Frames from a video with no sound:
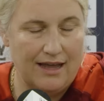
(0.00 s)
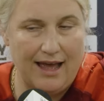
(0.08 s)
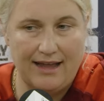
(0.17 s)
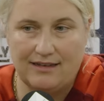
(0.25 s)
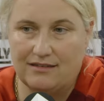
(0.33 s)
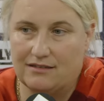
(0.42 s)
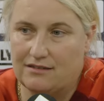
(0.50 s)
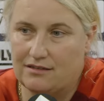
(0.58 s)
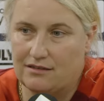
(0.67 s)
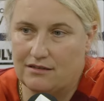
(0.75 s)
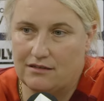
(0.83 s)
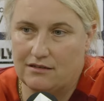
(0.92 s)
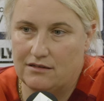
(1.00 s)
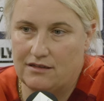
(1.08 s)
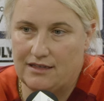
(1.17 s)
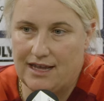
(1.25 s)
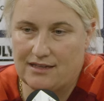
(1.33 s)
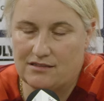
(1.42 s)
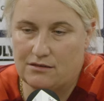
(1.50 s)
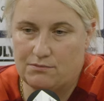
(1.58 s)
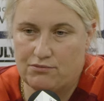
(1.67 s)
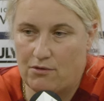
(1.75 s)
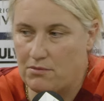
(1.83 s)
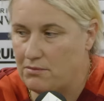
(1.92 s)
and yes,
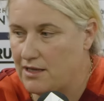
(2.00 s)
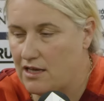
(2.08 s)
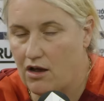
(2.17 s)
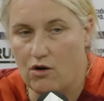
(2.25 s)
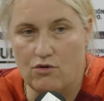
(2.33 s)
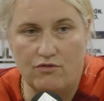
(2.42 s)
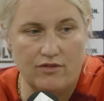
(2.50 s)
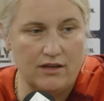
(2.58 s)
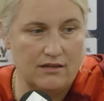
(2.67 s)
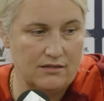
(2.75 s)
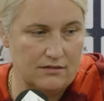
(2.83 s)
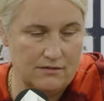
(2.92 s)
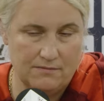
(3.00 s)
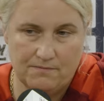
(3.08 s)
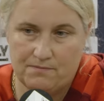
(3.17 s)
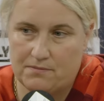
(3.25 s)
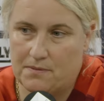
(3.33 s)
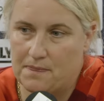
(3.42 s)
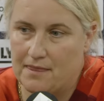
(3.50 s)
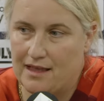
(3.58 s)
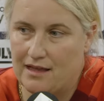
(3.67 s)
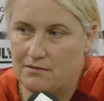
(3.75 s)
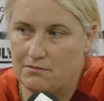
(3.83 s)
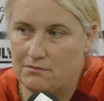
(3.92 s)
probably COVID
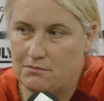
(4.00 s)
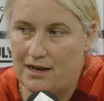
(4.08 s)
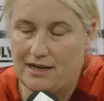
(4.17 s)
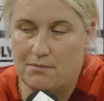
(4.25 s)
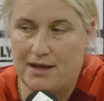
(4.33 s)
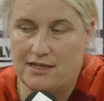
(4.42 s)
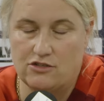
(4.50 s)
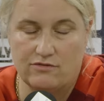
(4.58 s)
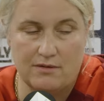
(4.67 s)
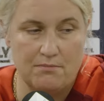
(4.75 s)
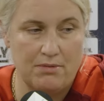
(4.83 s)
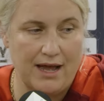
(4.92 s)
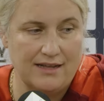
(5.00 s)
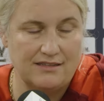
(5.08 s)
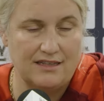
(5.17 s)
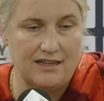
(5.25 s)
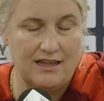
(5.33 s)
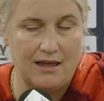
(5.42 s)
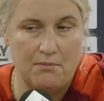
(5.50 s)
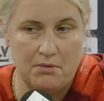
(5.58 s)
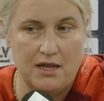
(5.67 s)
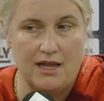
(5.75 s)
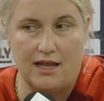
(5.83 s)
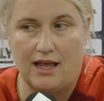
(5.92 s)
played a major impact in there
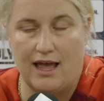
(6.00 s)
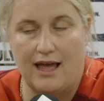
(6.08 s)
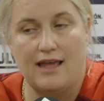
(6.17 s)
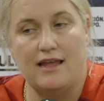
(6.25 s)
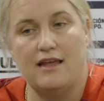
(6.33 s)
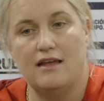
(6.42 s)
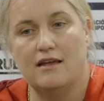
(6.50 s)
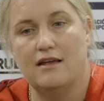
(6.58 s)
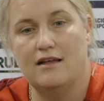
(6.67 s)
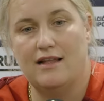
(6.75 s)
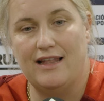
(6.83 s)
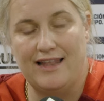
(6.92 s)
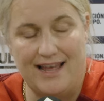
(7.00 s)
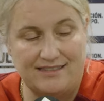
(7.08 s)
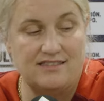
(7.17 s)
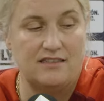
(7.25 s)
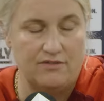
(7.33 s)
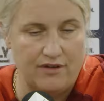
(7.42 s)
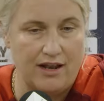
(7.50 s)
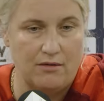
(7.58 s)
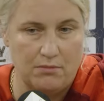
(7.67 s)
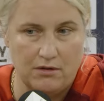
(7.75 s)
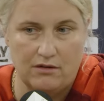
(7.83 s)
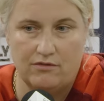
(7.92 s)
being a less
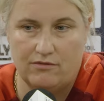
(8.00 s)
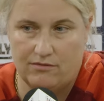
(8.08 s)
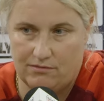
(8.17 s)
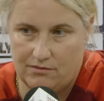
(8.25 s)
development